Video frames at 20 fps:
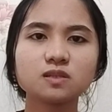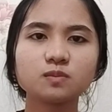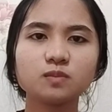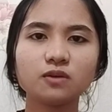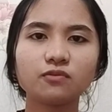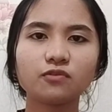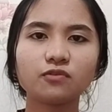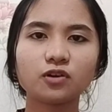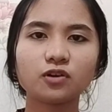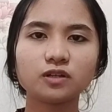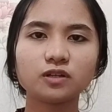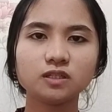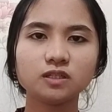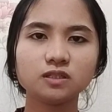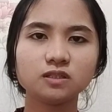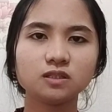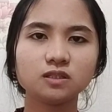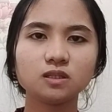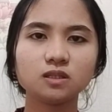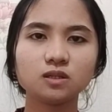Before
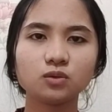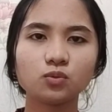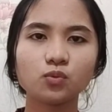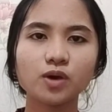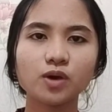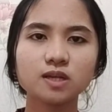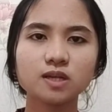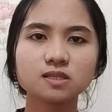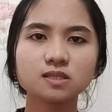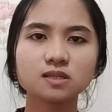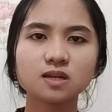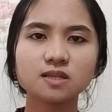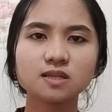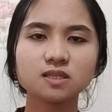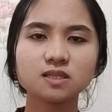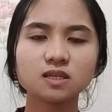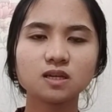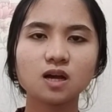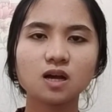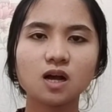in the West,
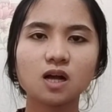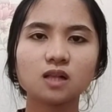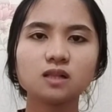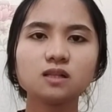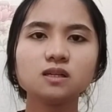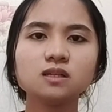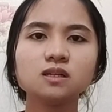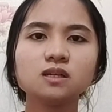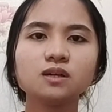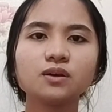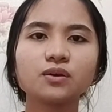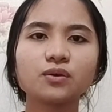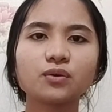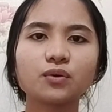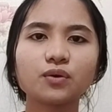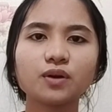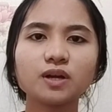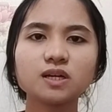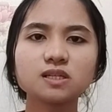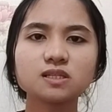classical
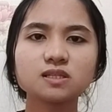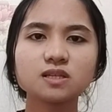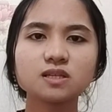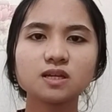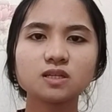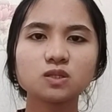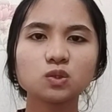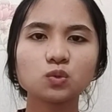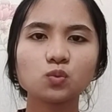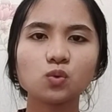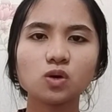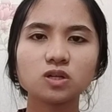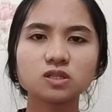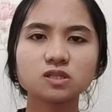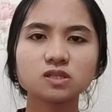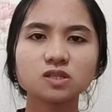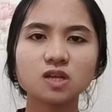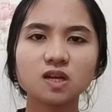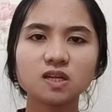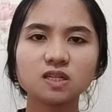Greek saints was
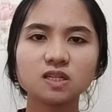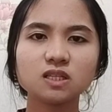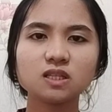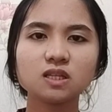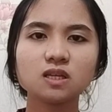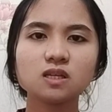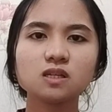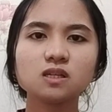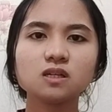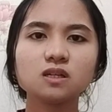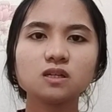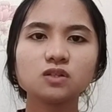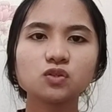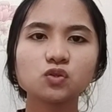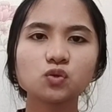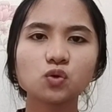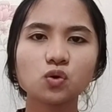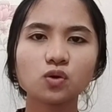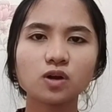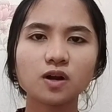studied
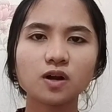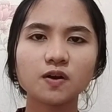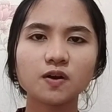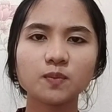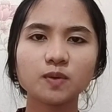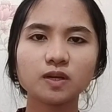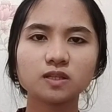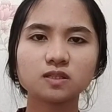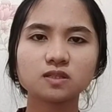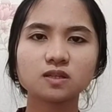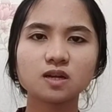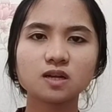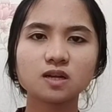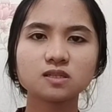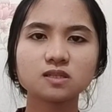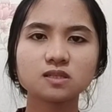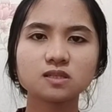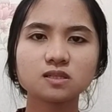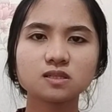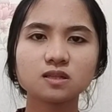through Arabic
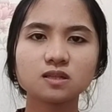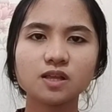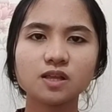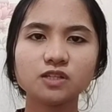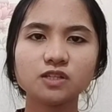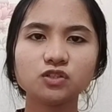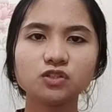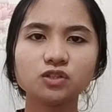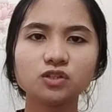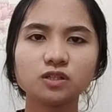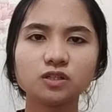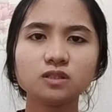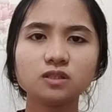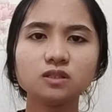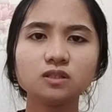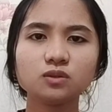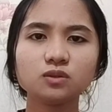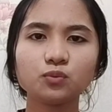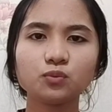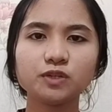translation,
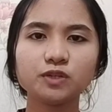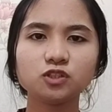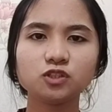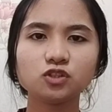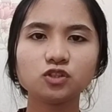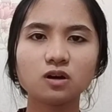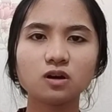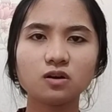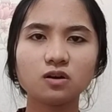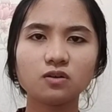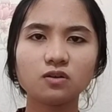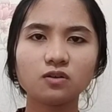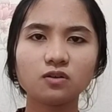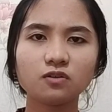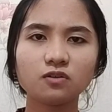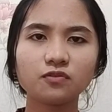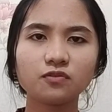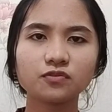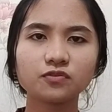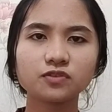which
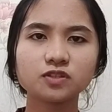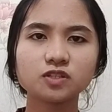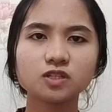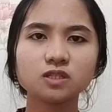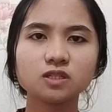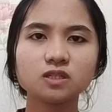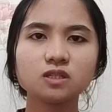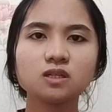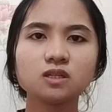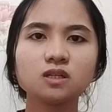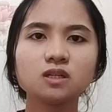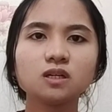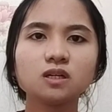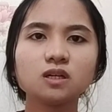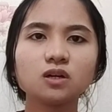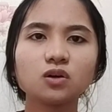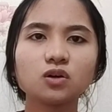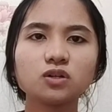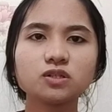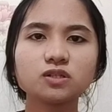often
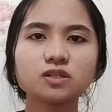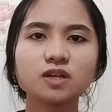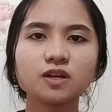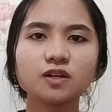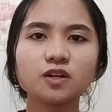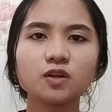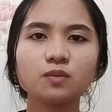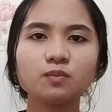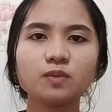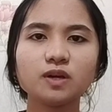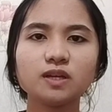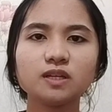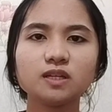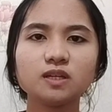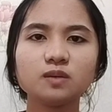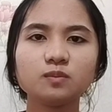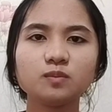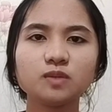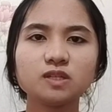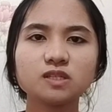contained
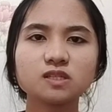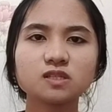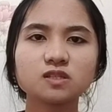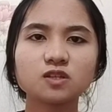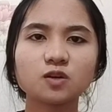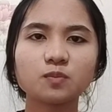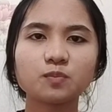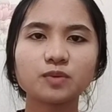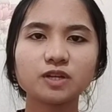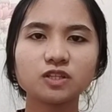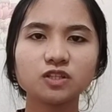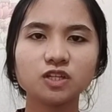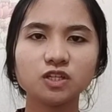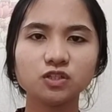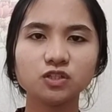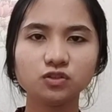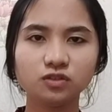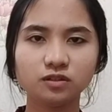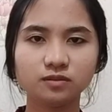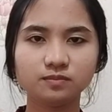many
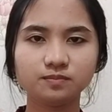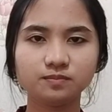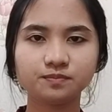misinterpretations.